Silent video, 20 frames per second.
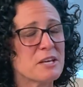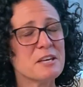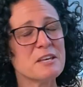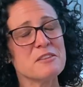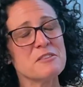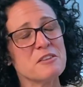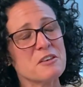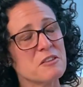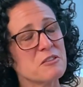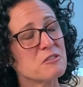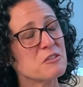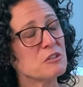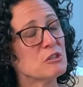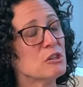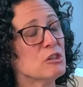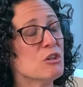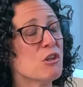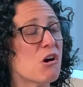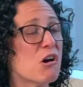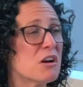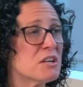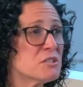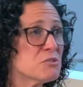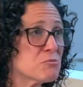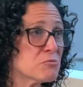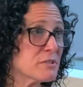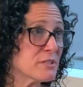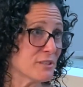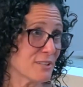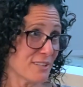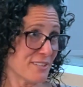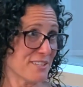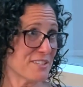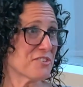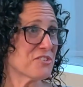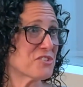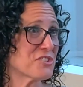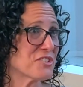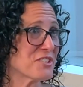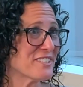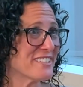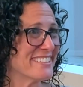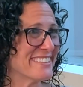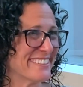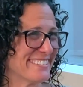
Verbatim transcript: Okay. The, the laundry list